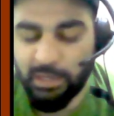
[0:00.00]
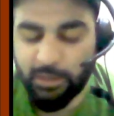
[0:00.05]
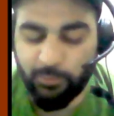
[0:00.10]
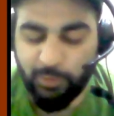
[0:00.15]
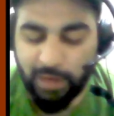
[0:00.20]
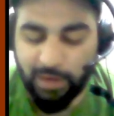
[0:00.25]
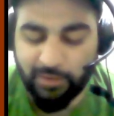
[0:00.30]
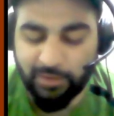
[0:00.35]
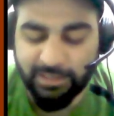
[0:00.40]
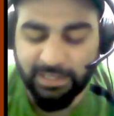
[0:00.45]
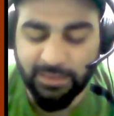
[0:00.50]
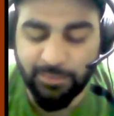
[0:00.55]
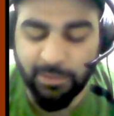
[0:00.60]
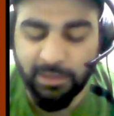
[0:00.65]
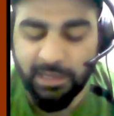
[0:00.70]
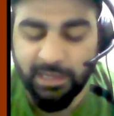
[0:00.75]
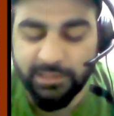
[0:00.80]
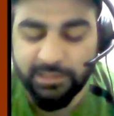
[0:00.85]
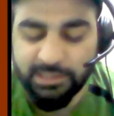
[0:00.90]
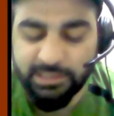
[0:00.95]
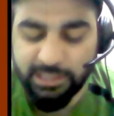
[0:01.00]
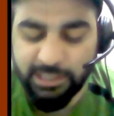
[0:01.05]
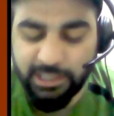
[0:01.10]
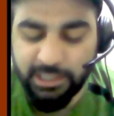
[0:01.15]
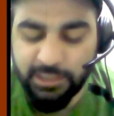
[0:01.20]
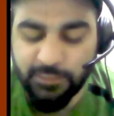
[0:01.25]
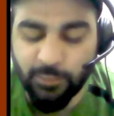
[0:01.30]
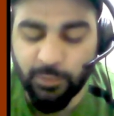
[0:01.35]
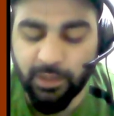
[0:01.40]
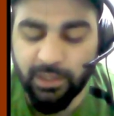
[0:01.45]
we have a table like this,
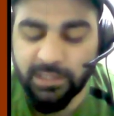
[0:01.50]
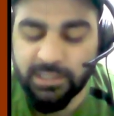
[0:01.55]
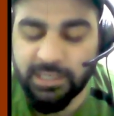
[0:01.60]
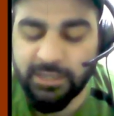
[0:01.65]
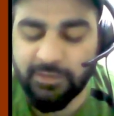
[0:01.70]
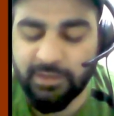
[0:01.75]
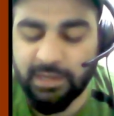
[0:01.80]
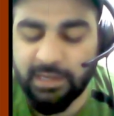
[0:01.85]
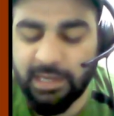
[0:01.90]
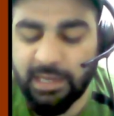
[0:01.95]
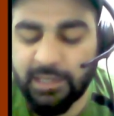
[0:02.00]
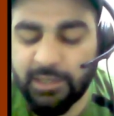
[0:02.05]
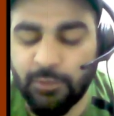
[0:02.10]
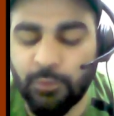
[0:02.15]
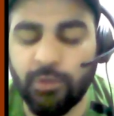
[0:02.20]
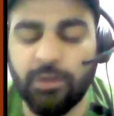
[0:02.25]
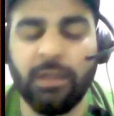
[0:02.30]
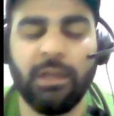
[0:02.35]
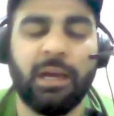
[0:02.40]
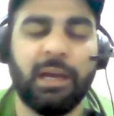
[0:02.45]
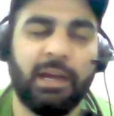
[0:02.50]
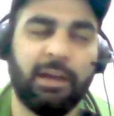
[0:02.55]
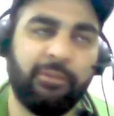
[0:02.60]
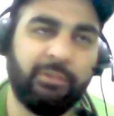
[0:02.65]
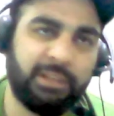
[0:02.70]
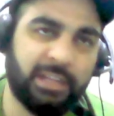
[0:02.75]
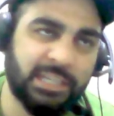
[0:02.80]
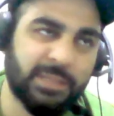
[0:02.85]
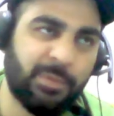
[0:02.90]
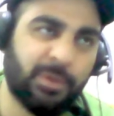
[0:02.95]
each word is given a likelihood
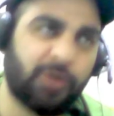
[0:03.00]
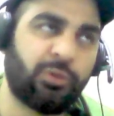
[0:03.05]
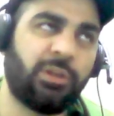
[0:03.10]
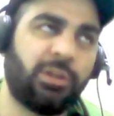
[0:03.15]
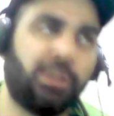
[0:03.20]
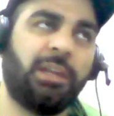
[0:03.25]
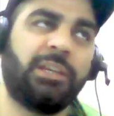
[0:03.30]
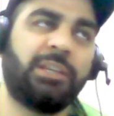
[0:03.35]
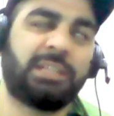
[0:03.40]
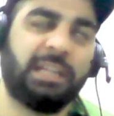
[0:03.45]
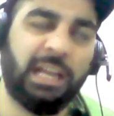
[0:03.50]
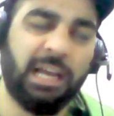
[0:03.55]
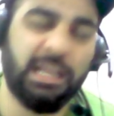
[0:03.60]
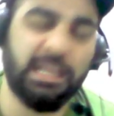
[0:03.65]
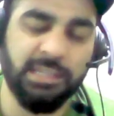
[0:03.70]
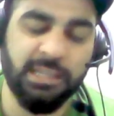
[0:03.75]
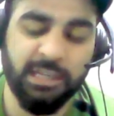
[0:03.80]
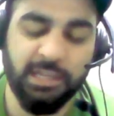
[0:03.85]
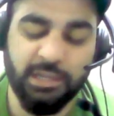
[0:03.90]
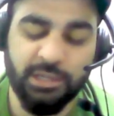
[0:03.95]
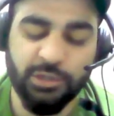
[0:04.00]
with respect to each class.